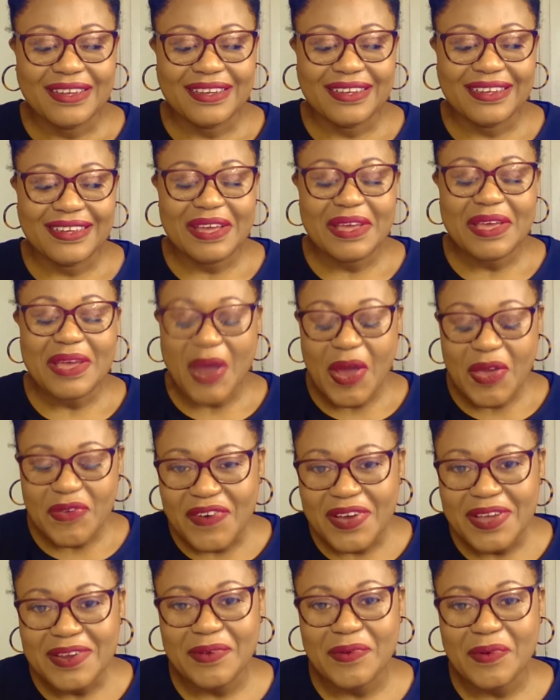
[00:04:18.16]
I
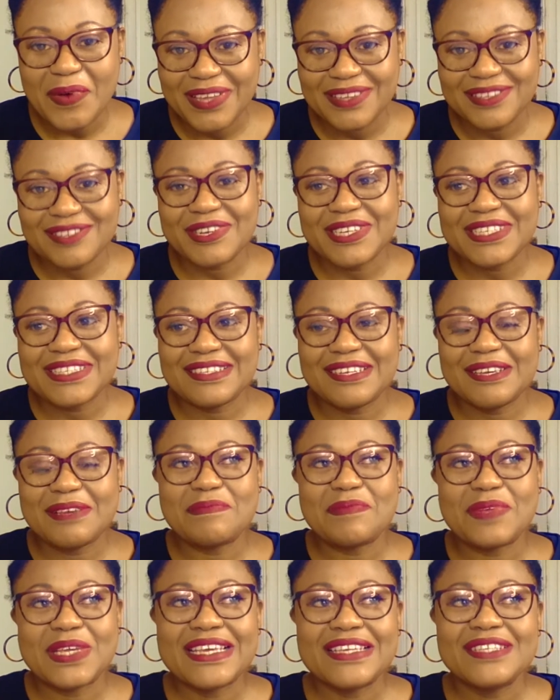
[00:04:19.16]
find it quite interesting
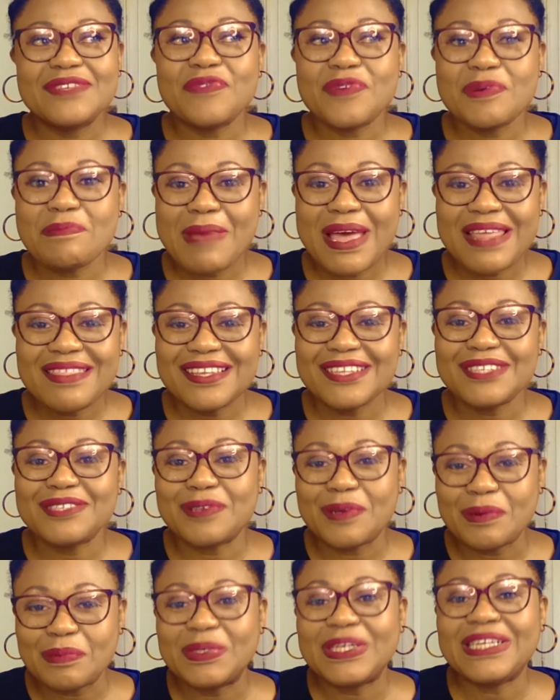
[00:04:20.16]
because for a man that's
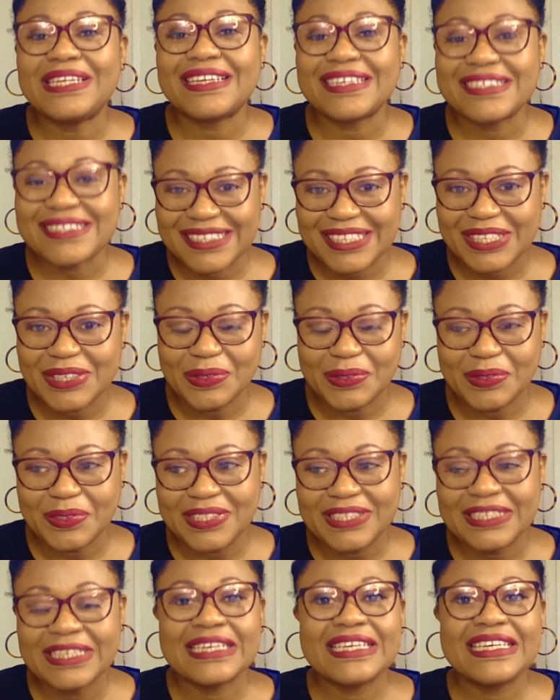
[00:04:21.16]
so
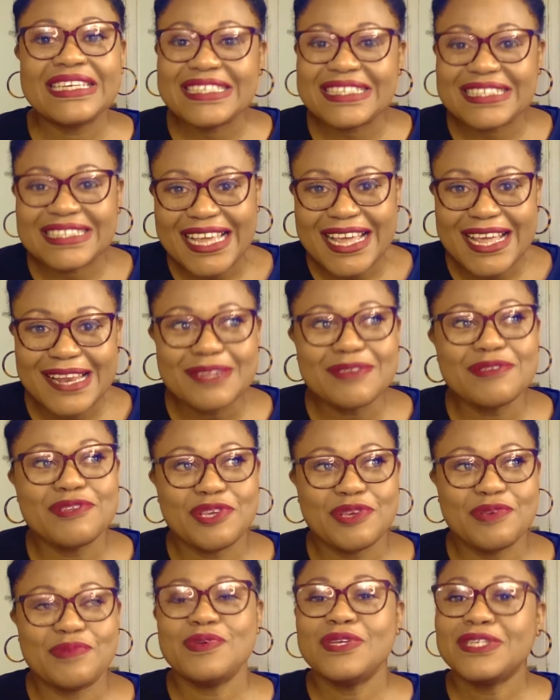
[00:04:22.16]
political, he's telling
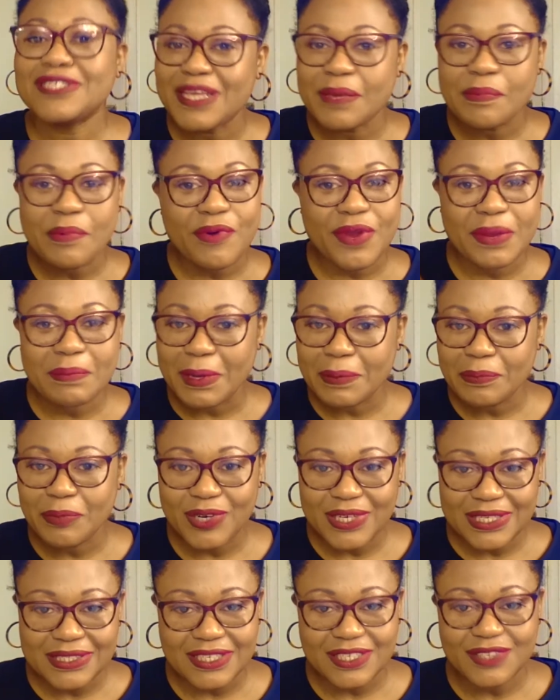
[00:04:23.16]
you, separate my
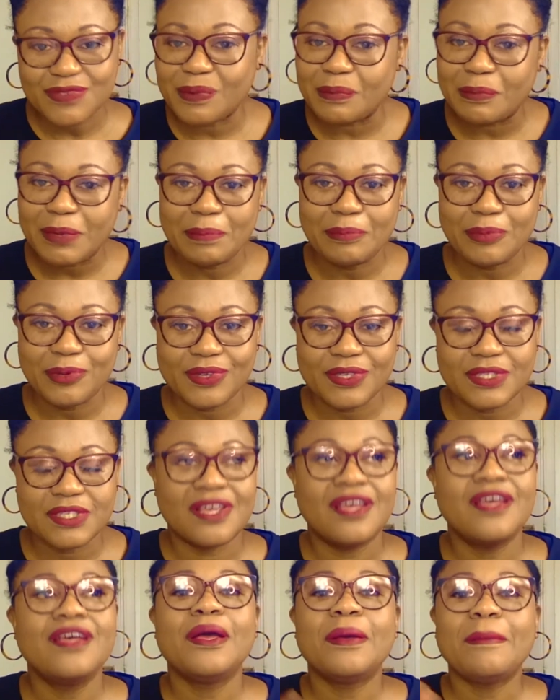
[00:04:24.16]
politics from my books.
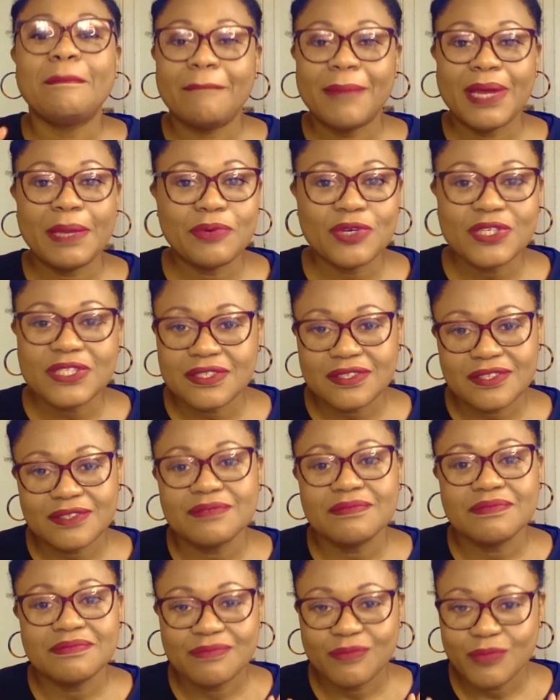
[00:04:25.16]
My books is
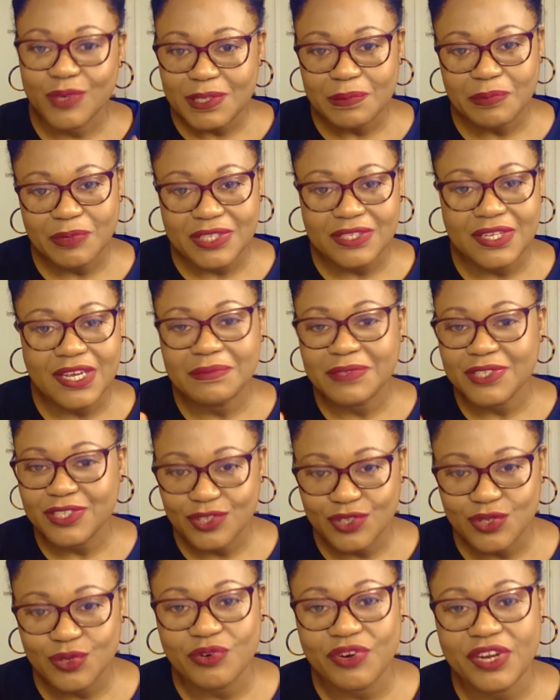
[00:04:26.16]
once upon a time, just
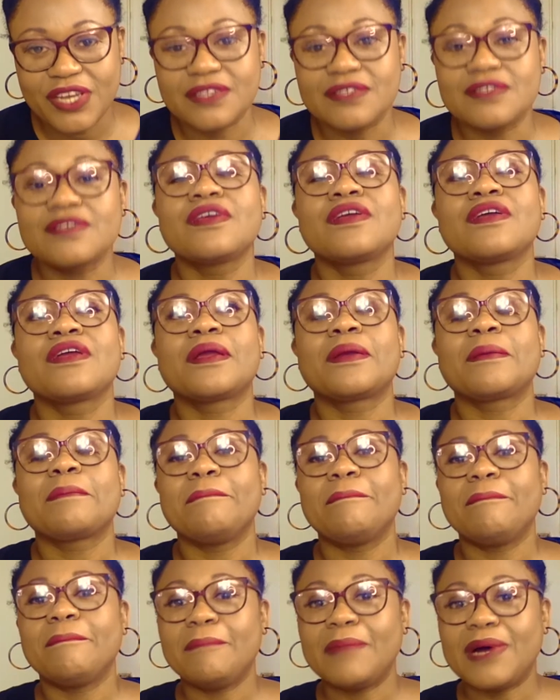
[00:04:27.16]
stories.
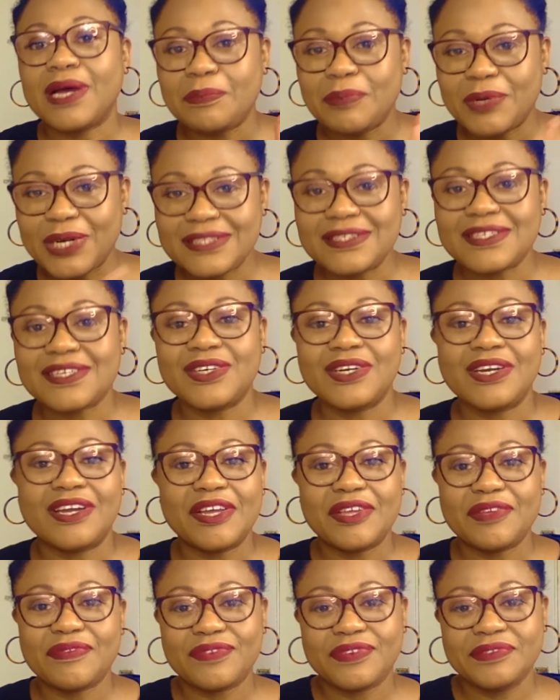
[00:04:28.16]
My political
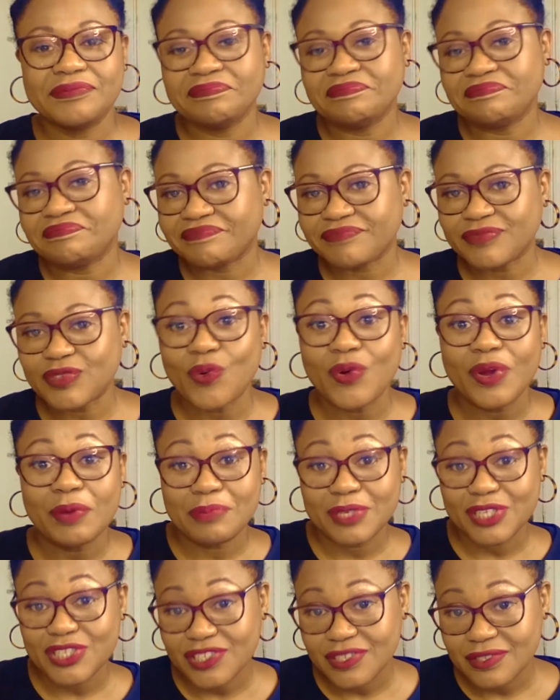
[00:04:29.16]
life or
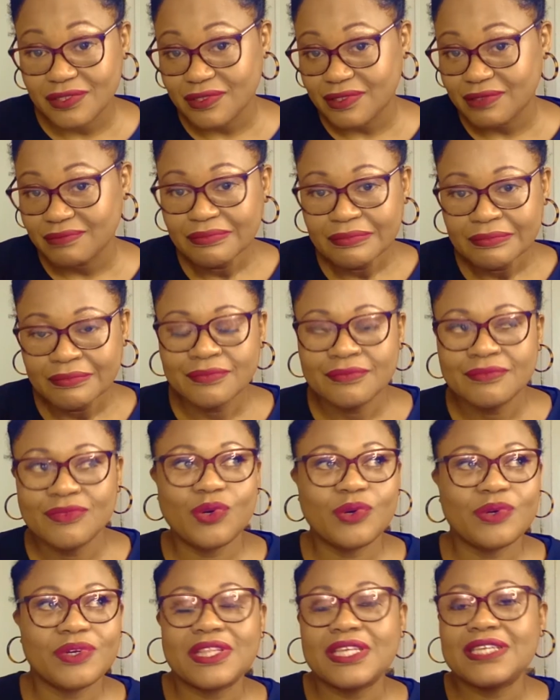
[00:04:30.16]
ambitions
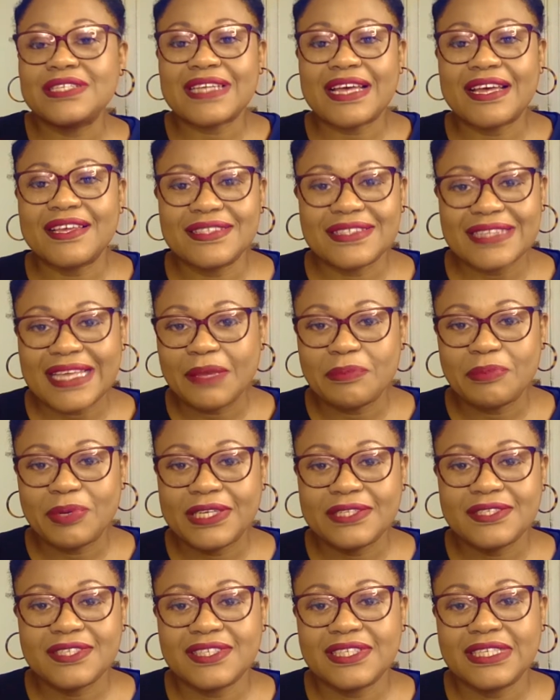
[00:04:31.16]
or the things that I say
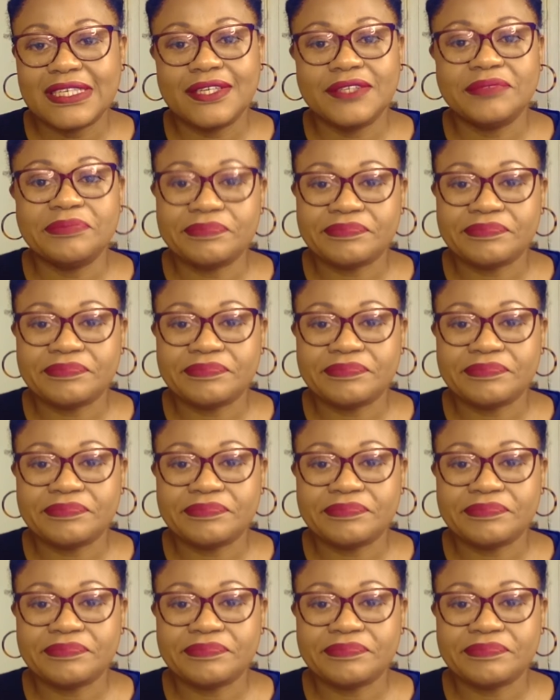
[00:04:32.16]
politically